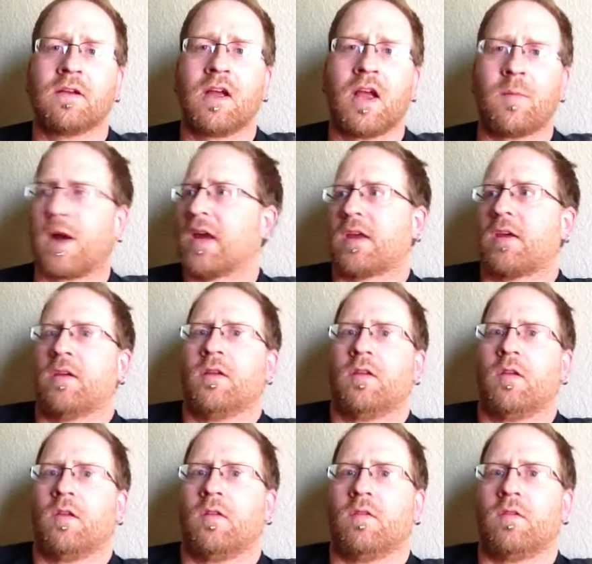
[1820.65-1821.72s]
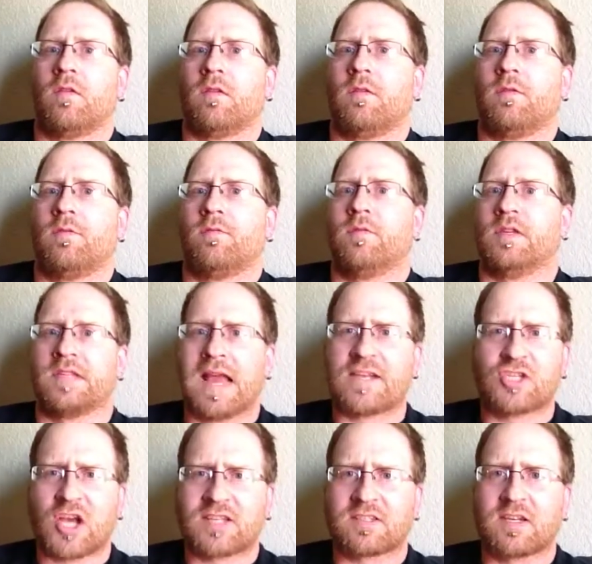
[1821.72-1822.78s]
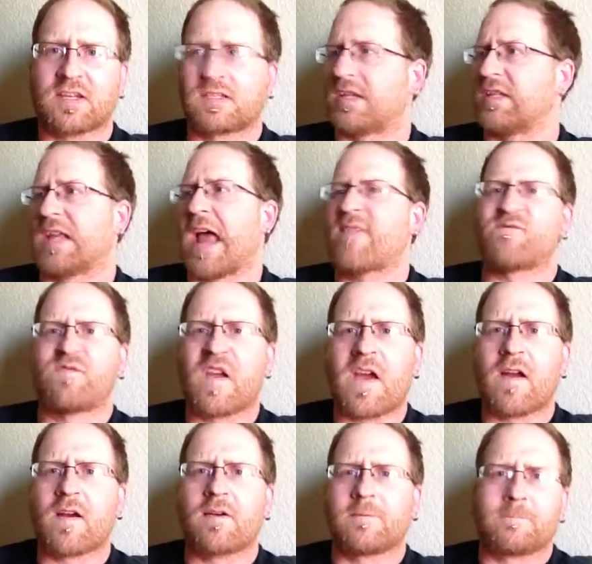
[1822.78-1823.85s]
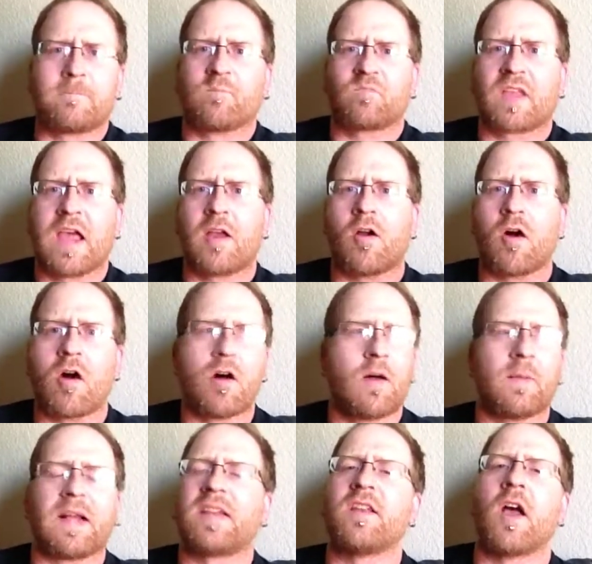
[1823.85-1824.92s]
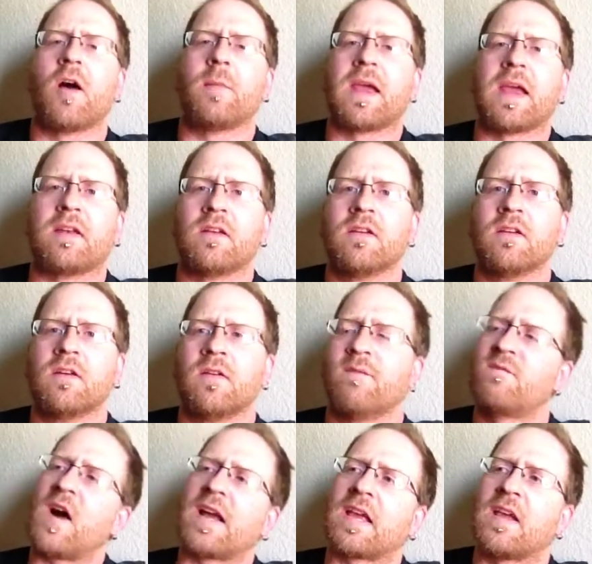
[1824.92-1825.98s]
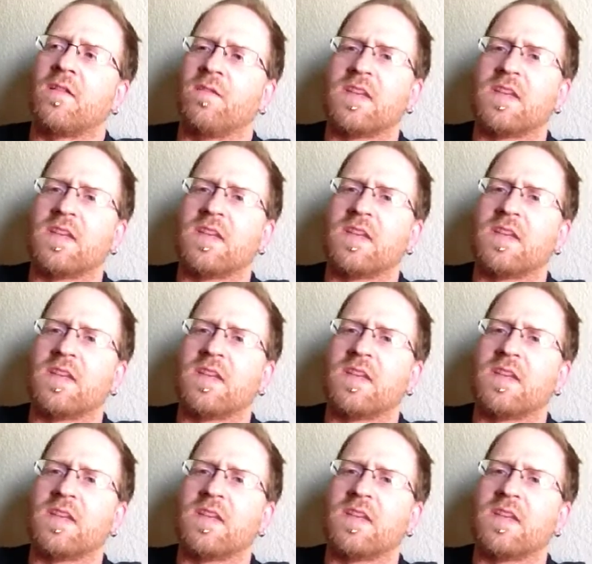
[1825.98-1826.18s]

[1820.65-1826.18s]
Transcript: I'm like, is that justice? Is that fair at all? I'm like, no, man. Fuck.